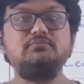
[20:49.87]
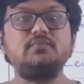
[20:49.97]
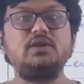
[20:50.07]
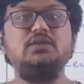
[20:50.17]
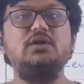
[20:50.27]

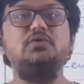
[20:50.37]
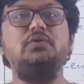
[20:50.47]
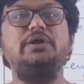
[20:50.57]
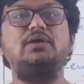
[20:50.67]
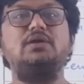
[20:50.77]
the
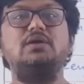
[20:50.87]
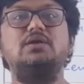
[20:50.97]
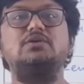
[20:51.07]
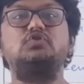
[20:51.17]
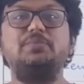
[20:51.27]

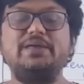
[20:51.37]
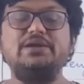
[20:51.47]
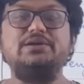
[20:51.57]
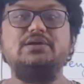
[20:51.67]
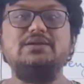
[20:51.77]
unit should
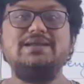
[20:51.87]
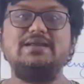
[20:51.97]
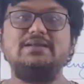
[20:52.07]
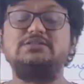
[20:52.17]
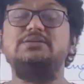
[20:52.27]
be
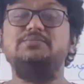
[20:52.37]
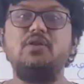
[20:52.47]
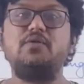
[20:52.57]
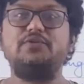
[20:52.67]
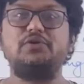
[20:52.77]
written, the
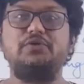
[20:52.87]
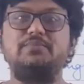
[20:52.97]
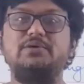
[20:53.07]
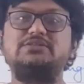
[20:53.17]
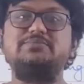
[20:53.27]
symbol of the unit
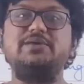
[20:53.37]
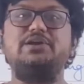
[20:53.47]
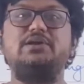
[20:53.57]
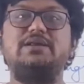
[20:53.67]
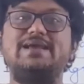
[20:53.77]
must be
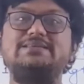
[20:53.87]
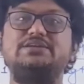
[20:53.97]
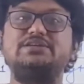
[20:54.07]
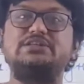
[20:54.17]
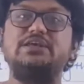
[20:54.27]
written as it
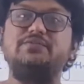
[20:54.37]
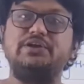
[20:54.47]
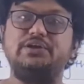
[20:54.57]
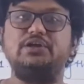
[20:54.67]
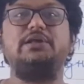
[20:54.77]
is given
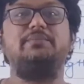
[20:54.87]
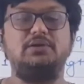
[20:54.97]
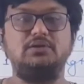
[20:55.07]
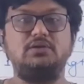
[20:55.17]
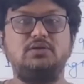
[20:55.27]
in the table,
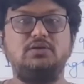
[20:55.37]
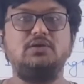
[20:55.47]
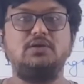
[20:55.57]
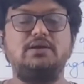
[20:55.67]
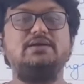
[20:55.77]

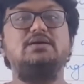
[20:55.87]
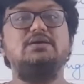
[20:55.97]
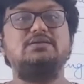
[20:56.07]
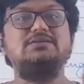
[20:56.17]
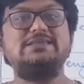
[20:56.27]

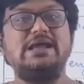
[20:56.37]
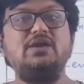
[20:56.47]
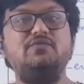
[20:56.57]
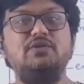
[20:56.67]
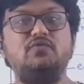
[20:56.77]
right? The
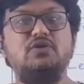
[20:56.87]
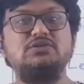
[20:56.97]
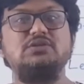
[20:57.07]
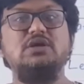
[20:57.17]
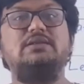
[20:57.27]
second one
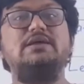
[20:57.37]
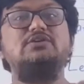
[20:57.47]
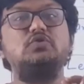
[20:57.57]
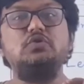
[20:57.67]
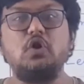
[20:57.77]
was there
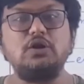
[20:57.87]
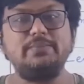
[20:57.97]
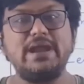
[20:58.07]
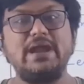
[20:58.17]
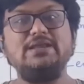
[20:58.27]
should not
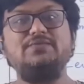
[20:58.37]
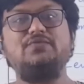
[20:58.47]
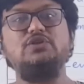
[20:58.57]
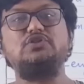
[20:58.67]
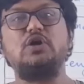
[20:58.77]
be any
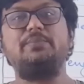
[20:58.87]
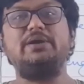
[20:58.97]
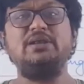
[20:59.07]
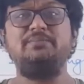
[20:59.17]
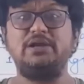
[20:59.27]
full stop
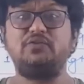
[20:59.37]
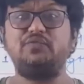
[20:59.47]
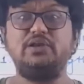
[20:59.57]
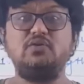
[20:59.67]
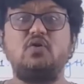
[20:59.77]
in
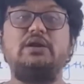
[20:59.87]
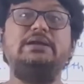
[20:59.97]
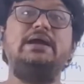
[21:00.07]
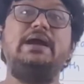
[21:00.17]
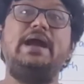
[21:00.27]
between or at
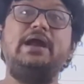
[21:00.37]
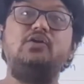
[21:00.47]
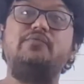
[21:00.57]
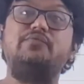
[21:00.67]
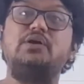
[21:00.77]
the end
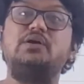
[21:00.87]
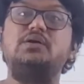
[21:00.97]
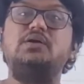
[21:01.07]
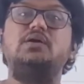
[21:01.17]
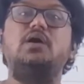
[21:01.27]
of
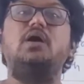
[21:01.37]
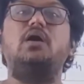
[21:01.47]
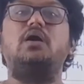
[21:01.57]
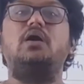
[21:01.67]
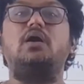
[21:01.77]

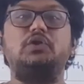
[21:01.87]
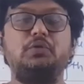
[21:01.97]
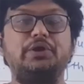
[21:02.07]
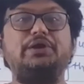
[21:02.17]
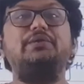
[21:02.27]
the
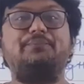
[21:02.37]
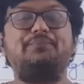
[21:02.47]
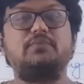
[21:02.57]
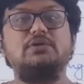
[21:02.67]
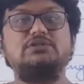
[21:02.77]
unit,
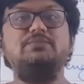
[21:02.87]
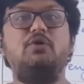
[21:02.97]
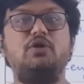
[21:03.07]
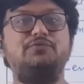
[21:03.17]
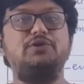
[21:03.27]
symbol
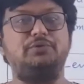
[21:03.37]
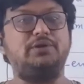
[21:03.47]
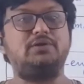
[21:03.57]
of the unit.